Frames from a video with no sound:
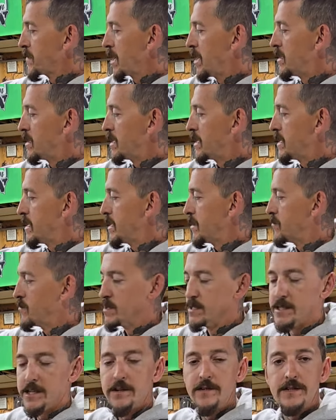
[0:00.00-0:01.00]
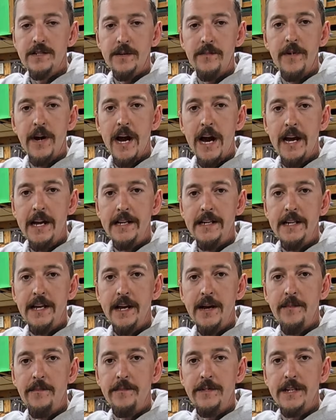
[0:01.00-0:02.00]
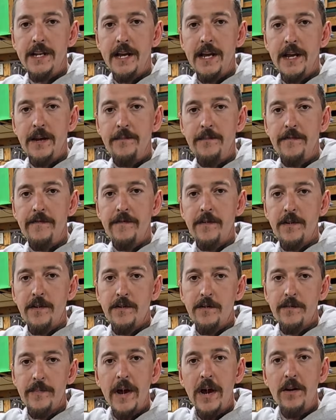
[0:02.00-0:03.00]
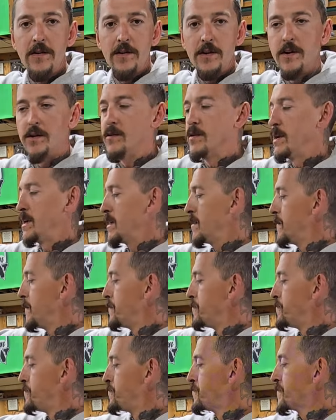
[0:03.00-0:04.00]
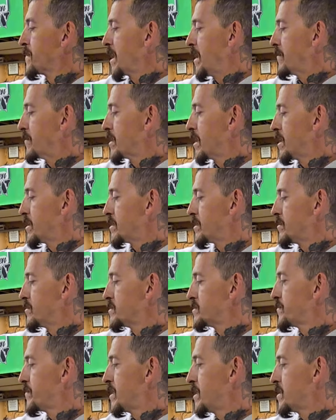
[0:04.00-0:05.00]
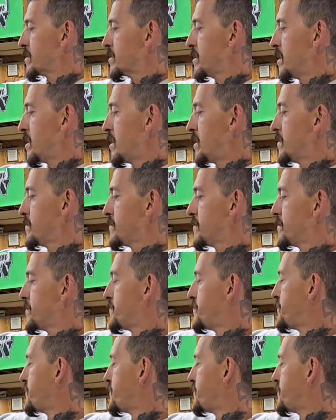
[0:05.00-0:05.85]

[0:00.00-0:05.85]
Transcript: all I did was use some high temp tape for powder coating. I've got those plugged off,